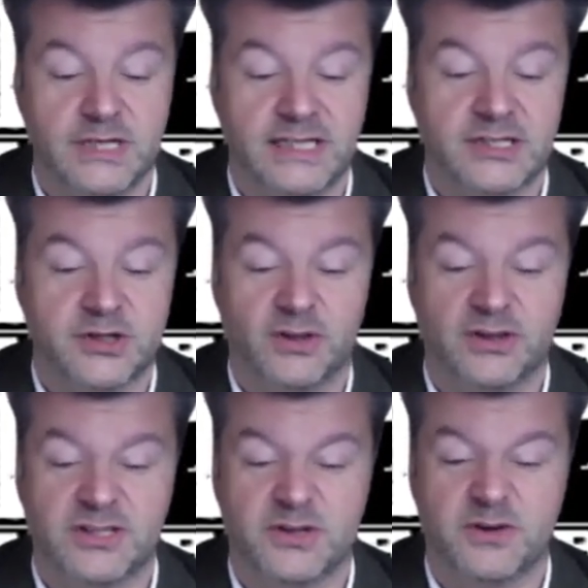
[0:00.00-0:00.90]
It's got the
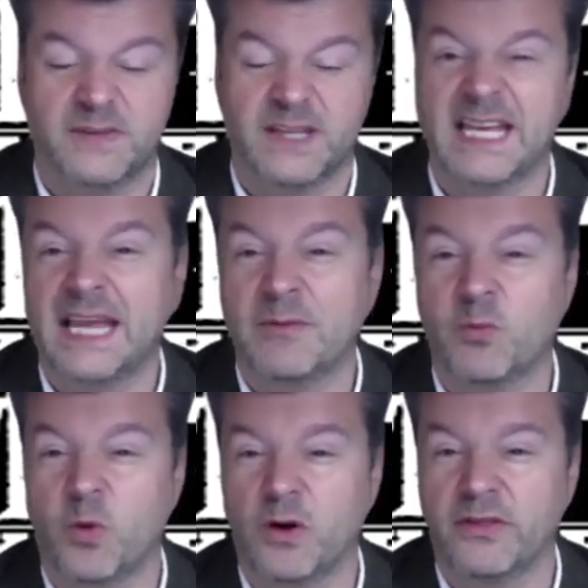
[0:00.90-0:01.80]
sort of the game
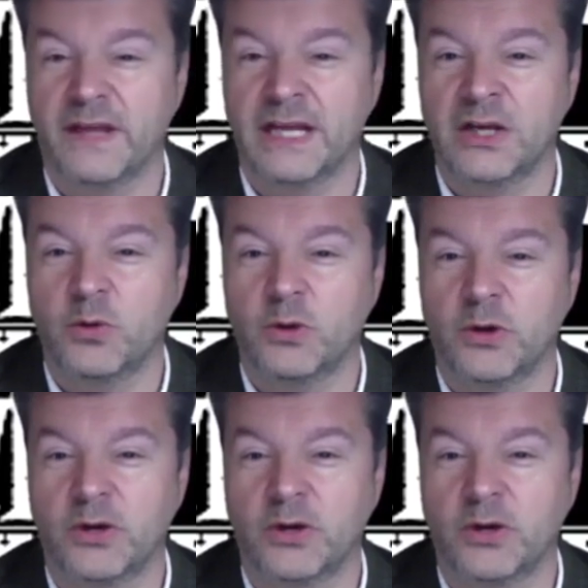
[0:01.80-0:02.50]
world thing going on.